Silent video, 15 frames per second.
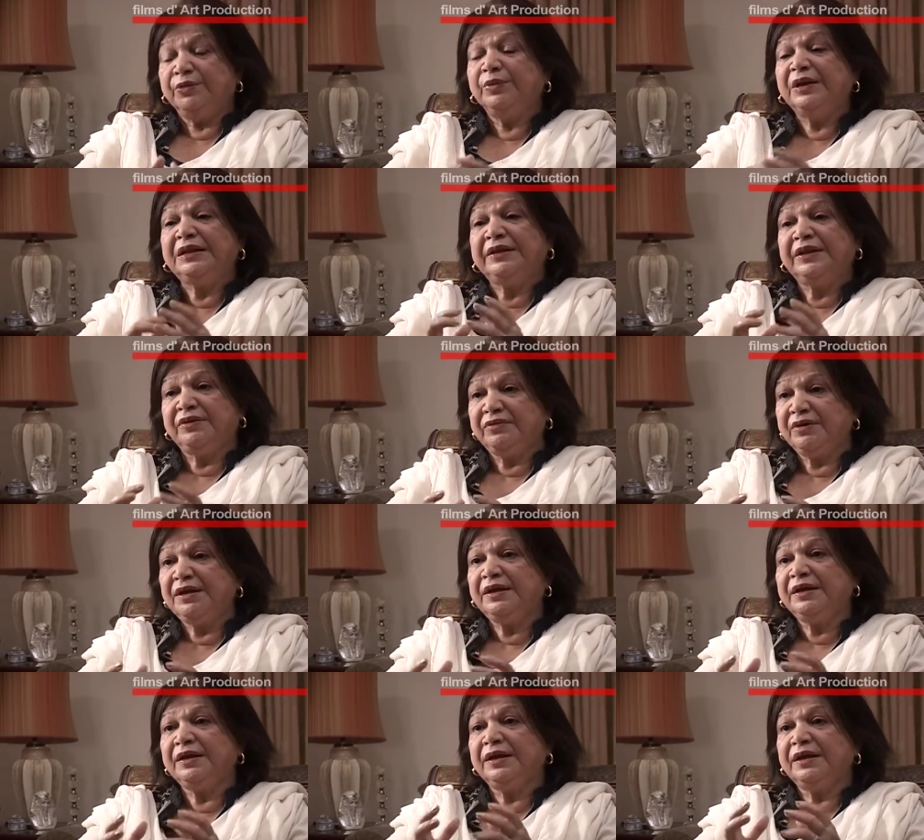Well, there
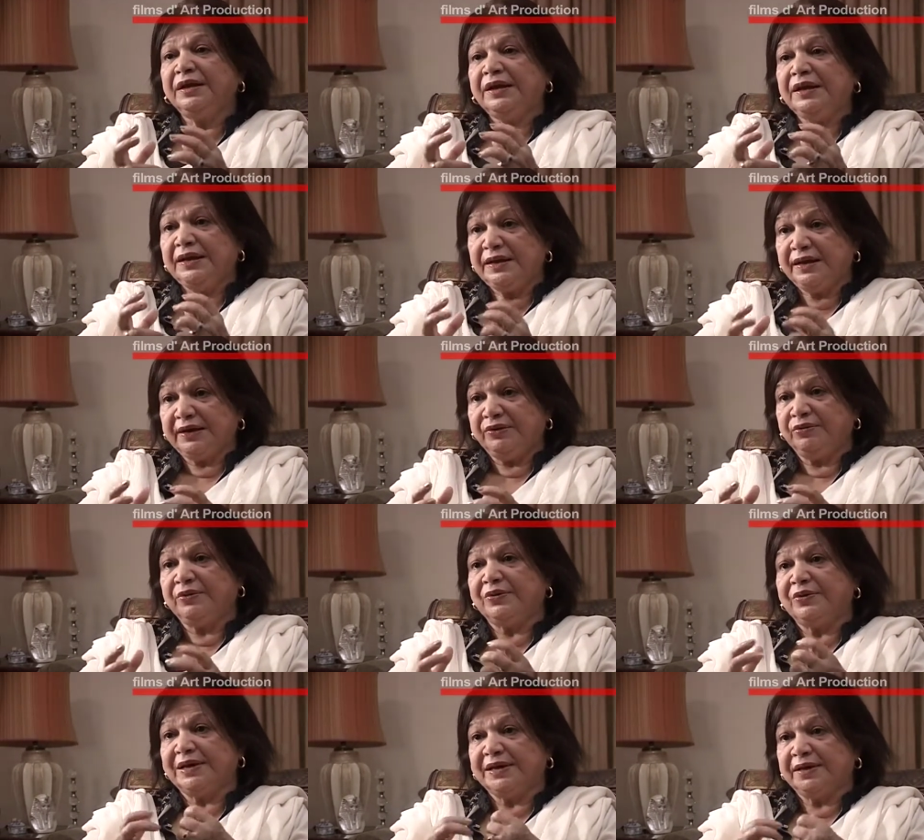were
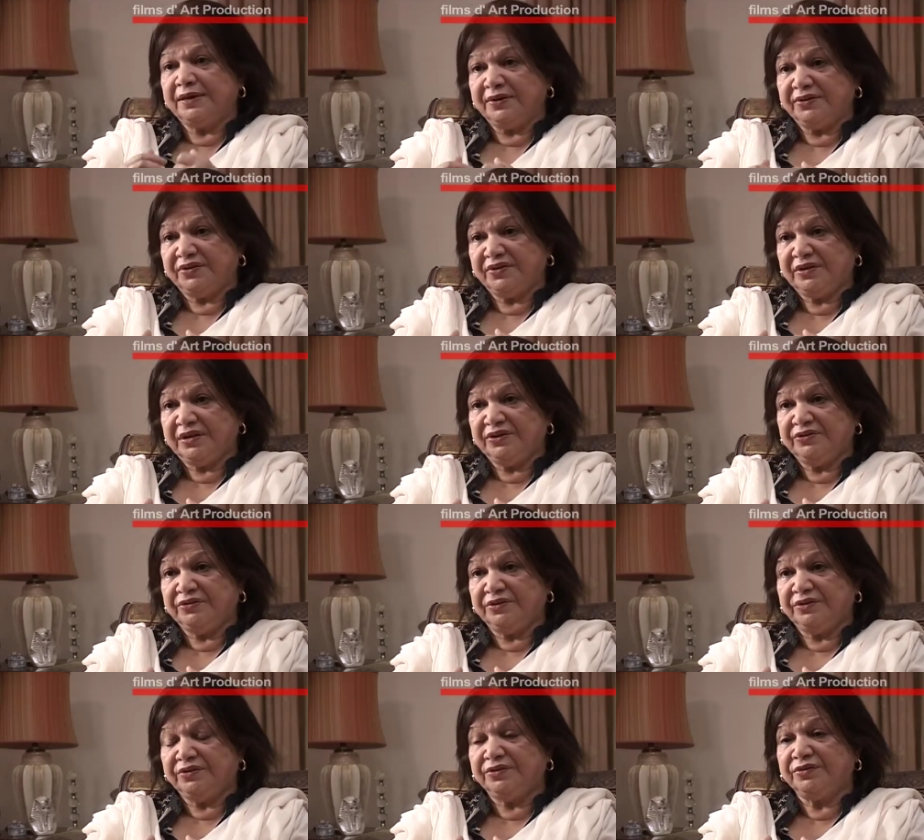inadequate
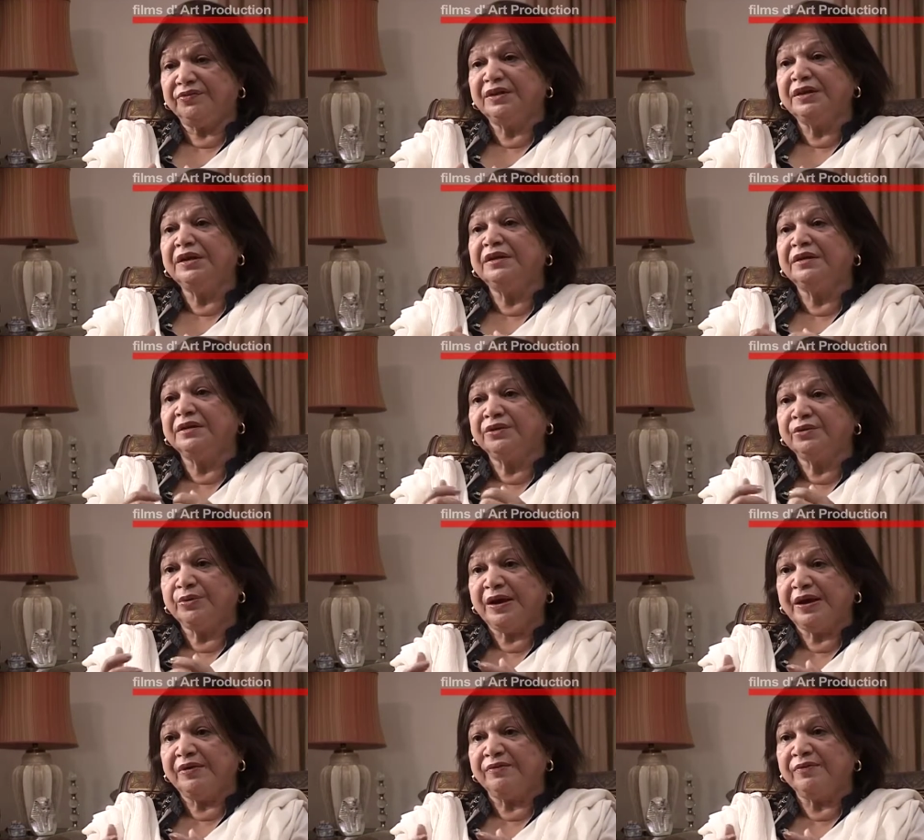legislations. We needed to
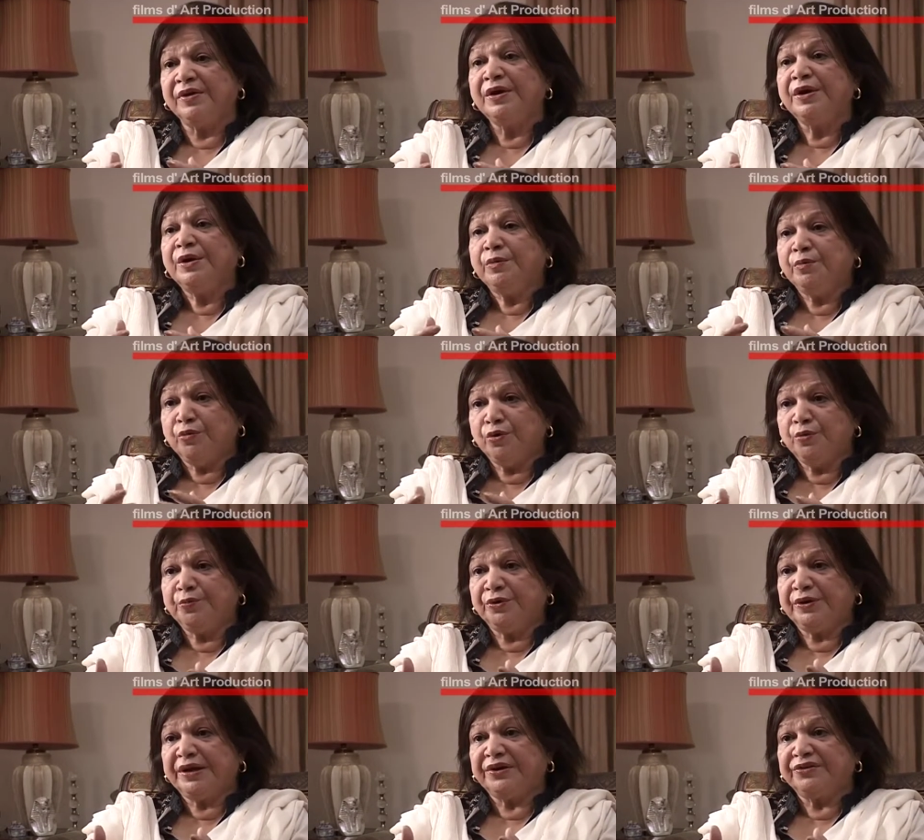have more
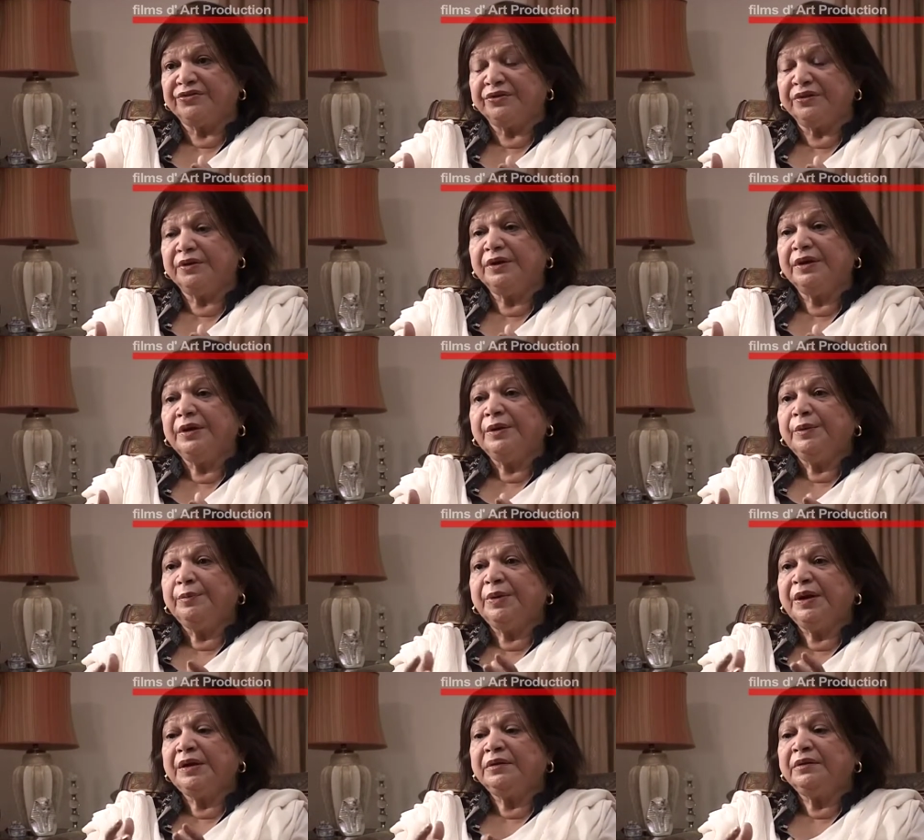protection,
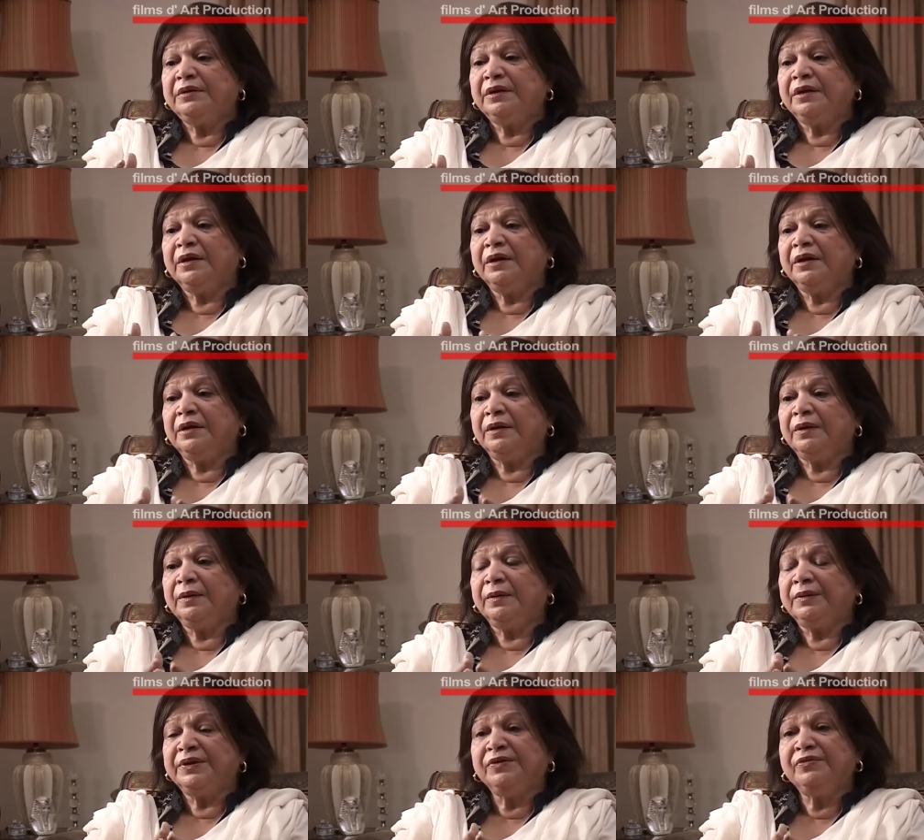but
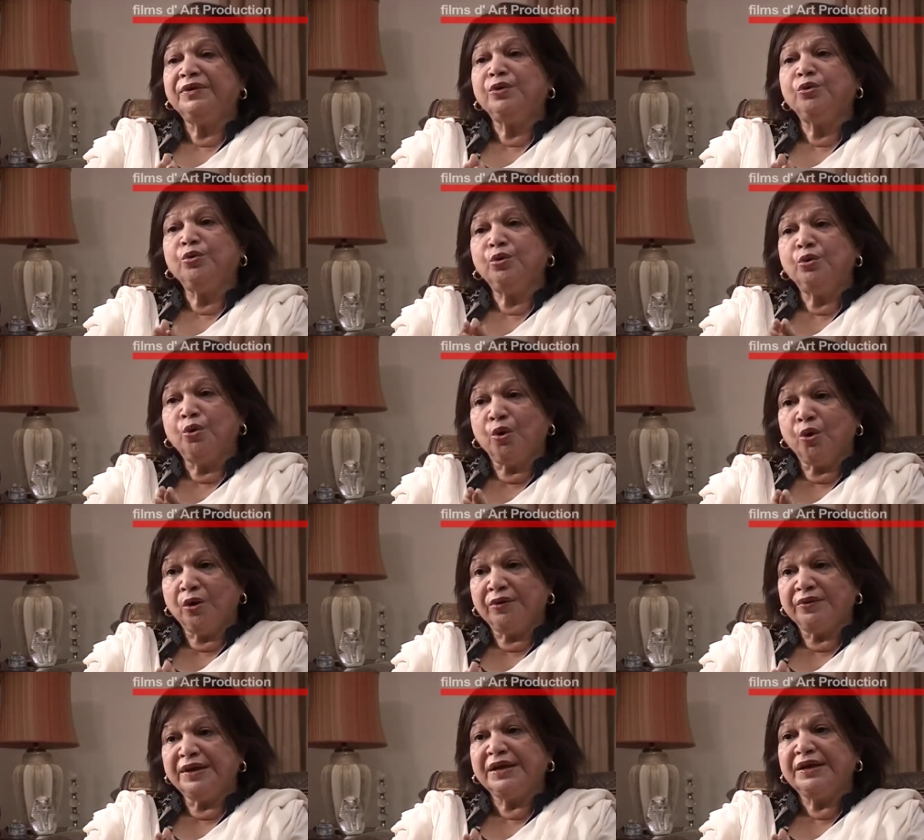uh, there were no
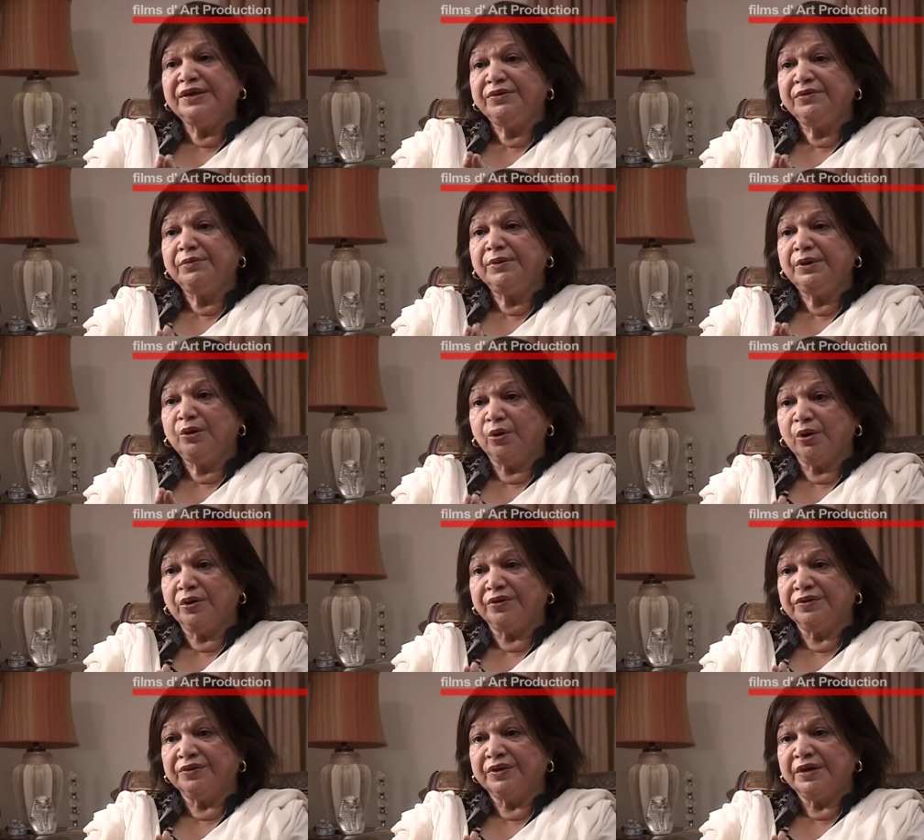laws, anti-women
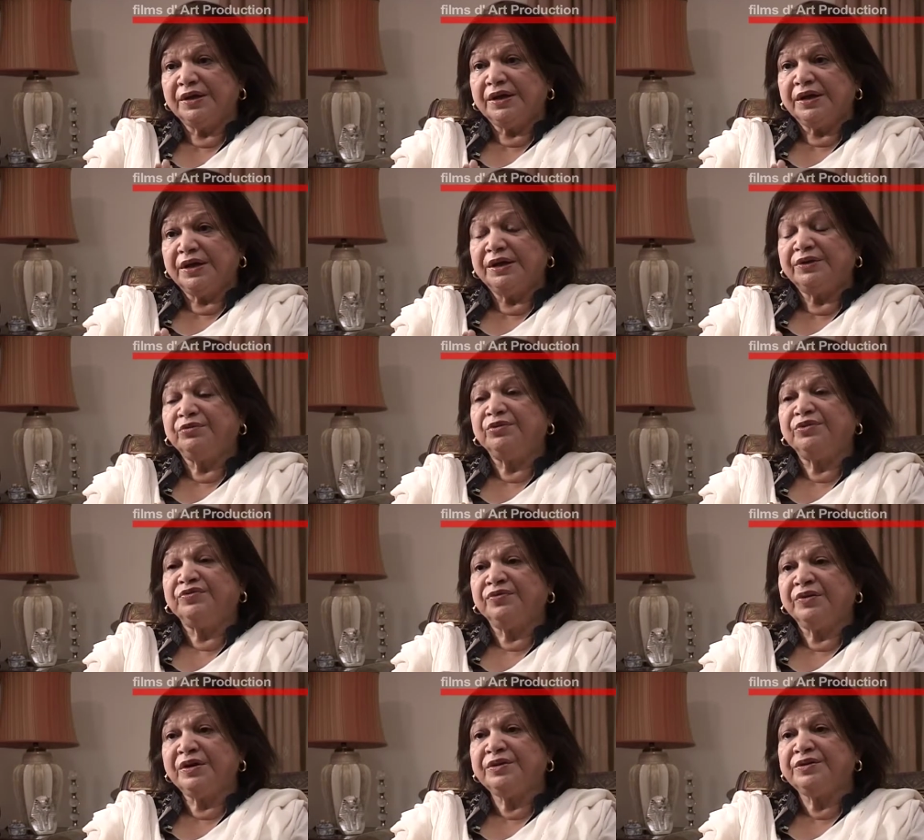laws. It was
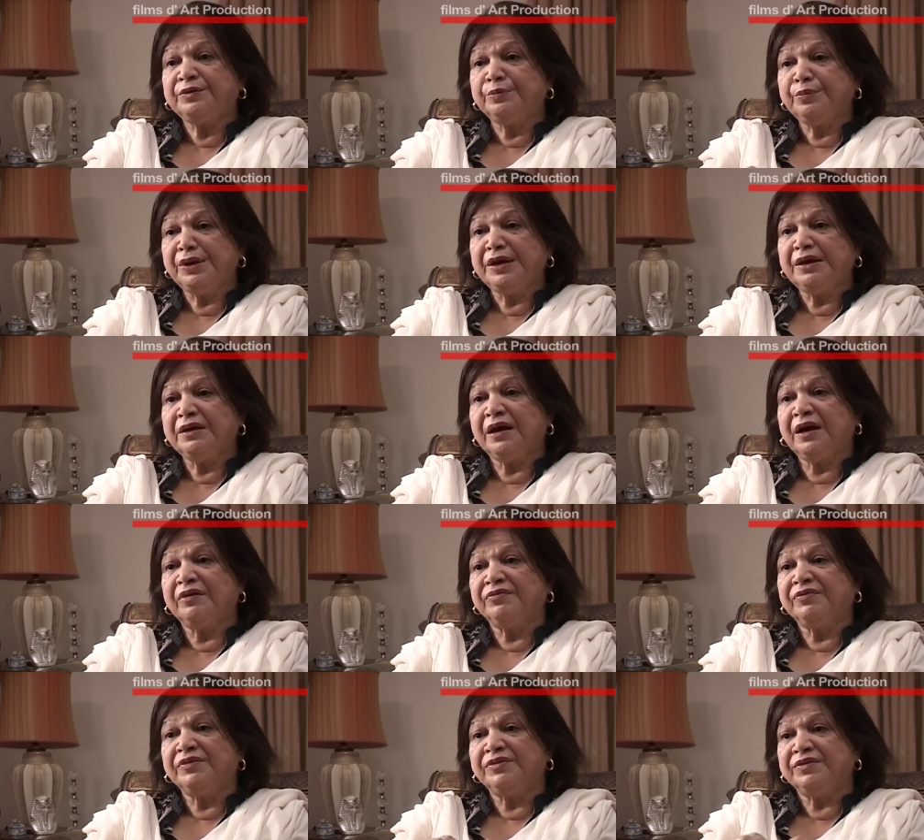first made
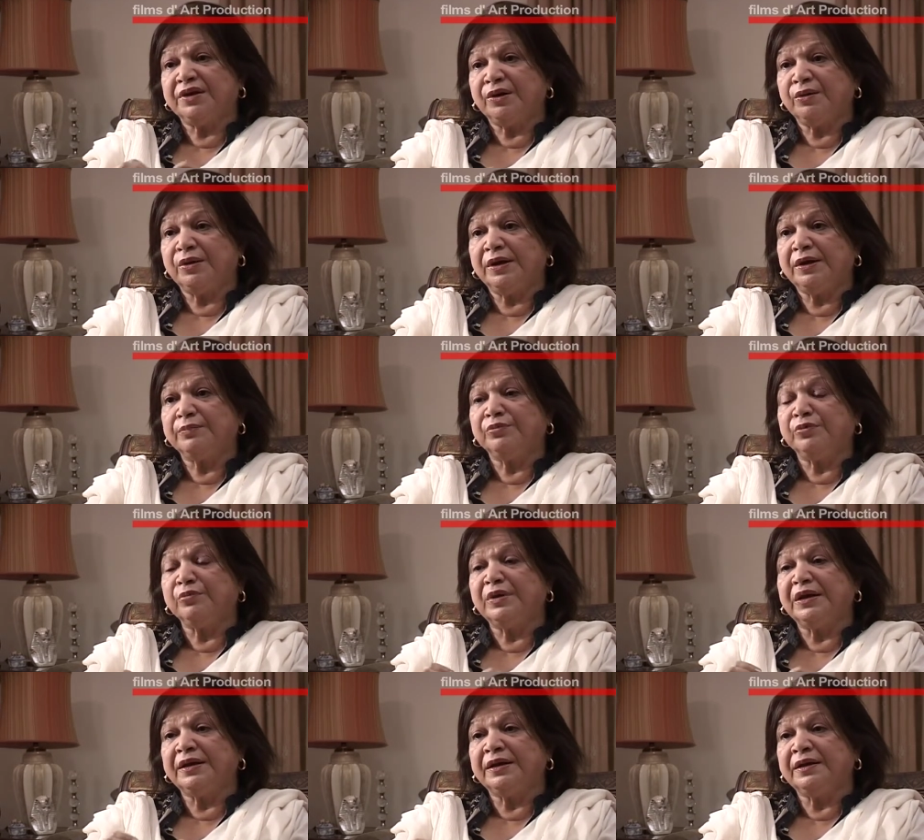after Ziaul Haq
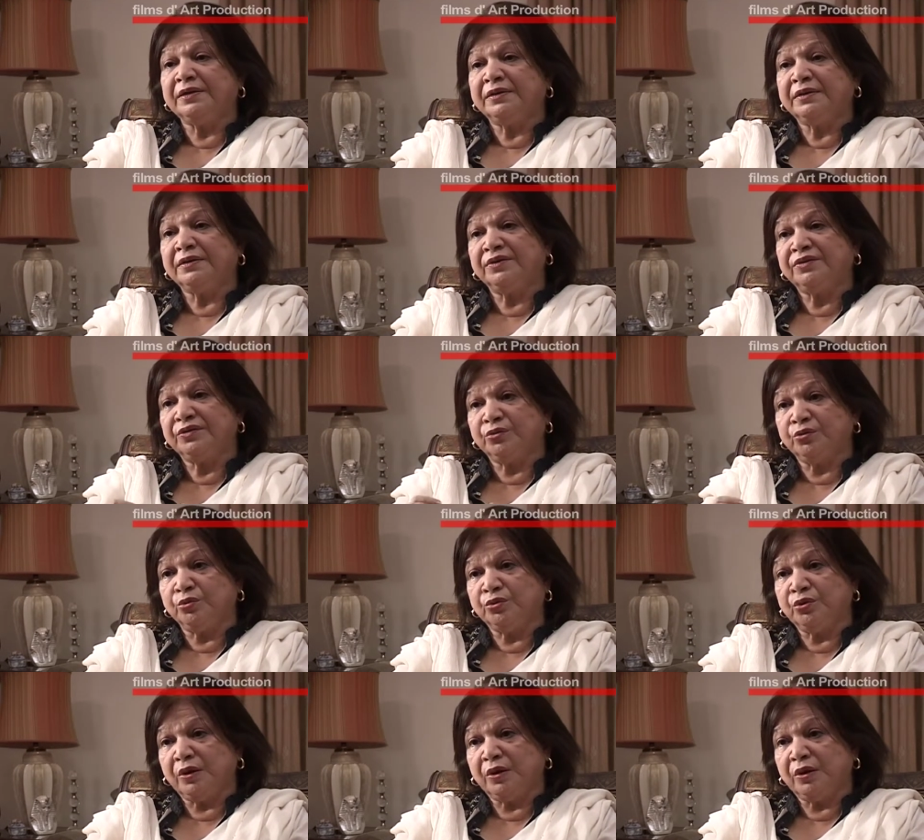promulgated the Hudud